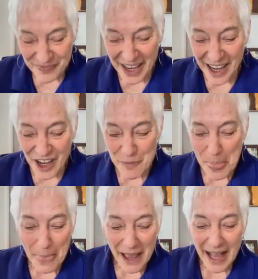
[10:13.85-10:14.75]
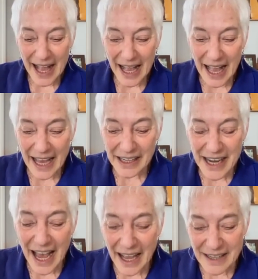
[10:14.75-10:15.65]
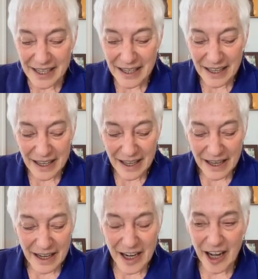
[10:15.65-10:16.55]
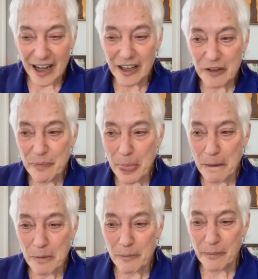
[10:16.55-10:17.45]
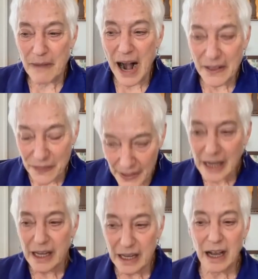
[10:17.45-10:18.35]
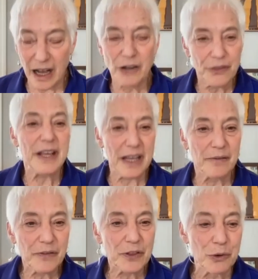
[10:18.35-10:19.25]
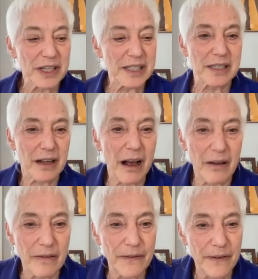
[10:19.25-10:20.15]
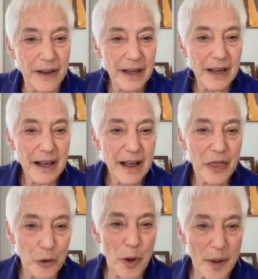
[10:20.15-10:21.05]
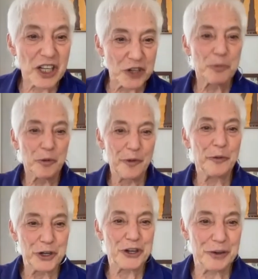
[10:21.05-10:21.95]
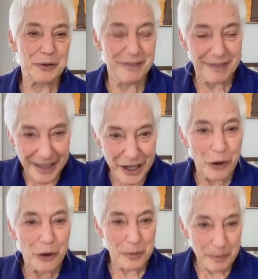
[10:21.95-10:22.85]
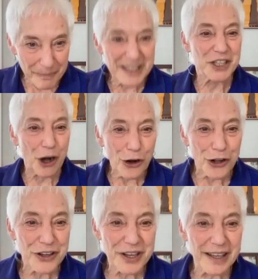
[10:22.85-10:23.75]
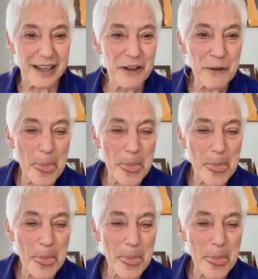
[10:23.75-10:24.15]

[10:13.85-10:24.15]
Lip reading: And yet, I think under the influence of the women's movement, which had, you know, started to